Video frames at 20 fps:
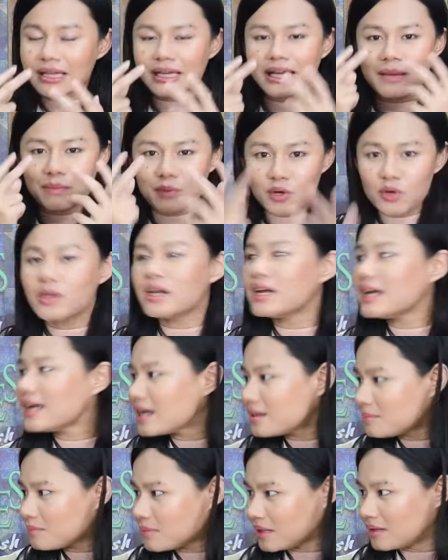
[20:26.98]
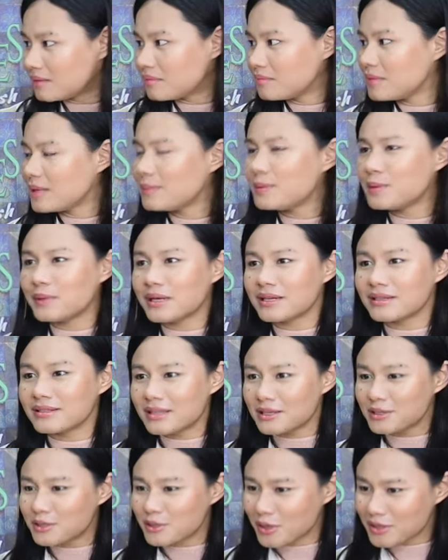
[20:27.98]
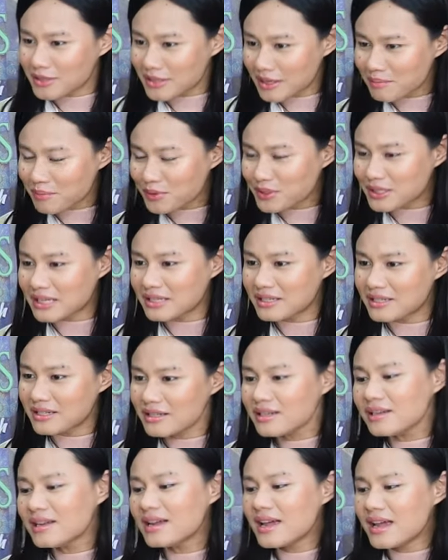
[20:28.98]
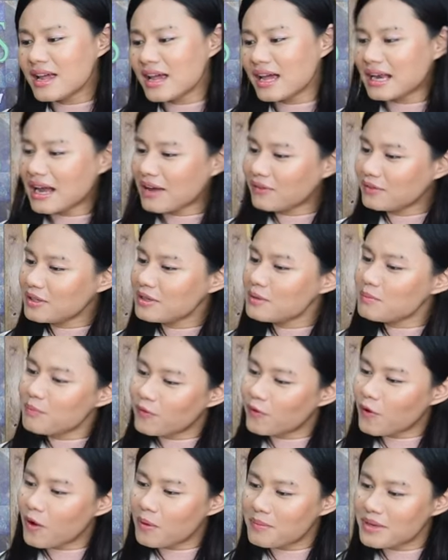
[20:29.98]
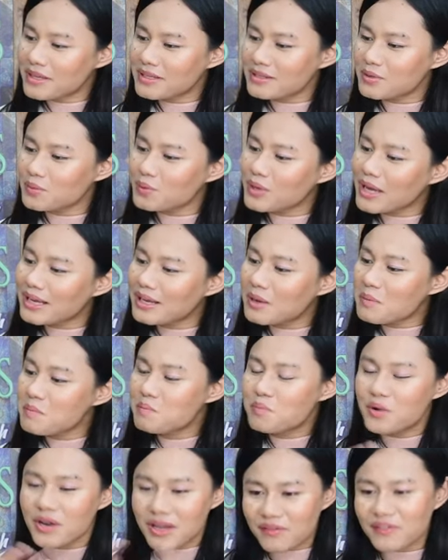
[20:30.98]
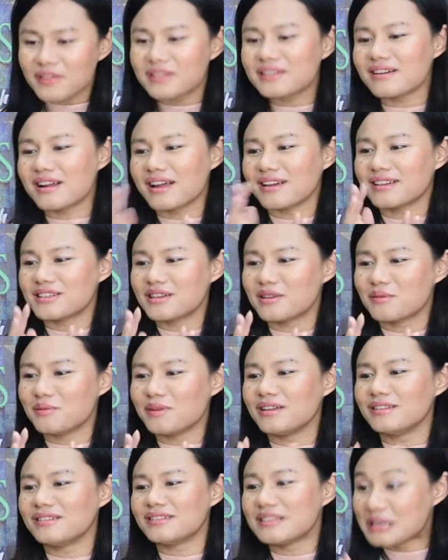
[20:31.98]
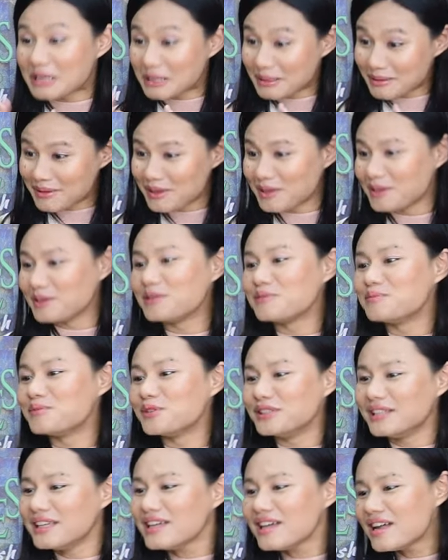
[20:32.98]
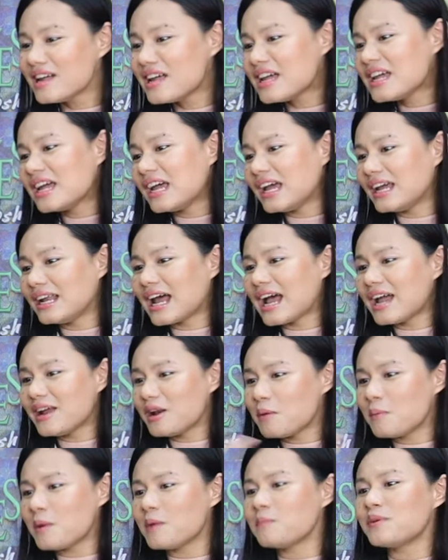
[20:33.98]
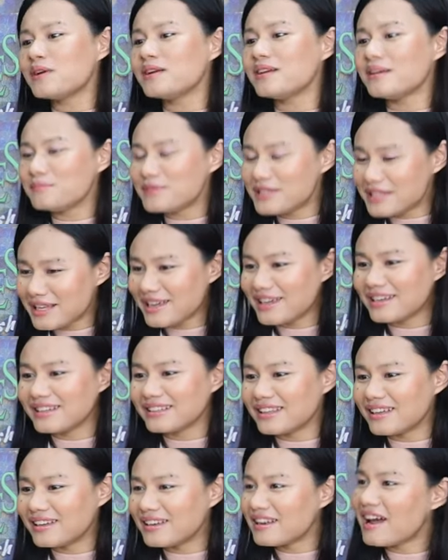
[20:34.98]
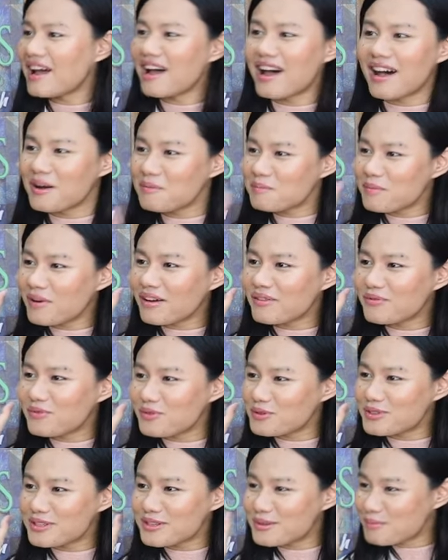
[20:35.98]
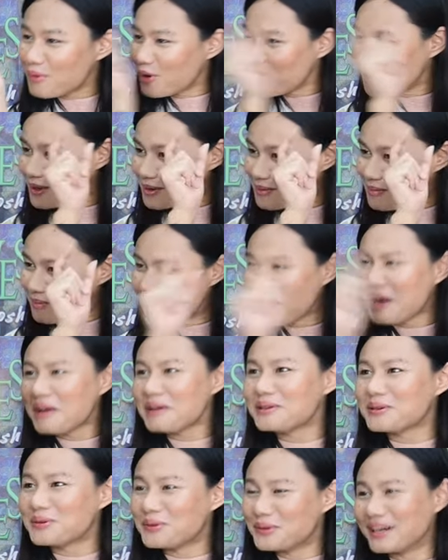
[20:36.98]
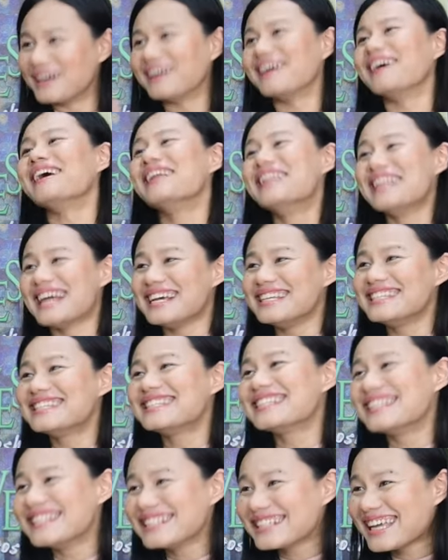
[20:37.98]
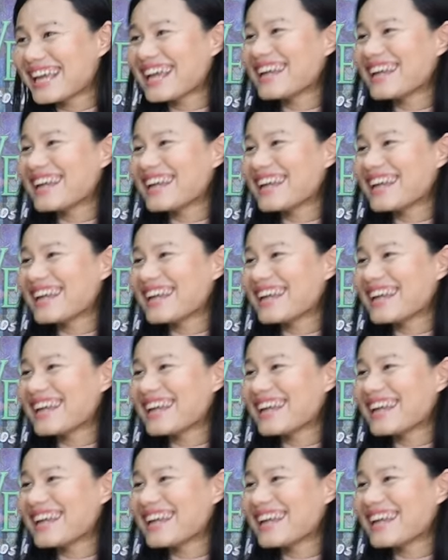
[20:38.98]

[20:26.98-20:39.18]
they kept looking at me, maybe because they saw some potential. And after the performance, we had a brief interaction with Narendra Modi, and I remember him saying that aapka future bahut bright hoga, and I still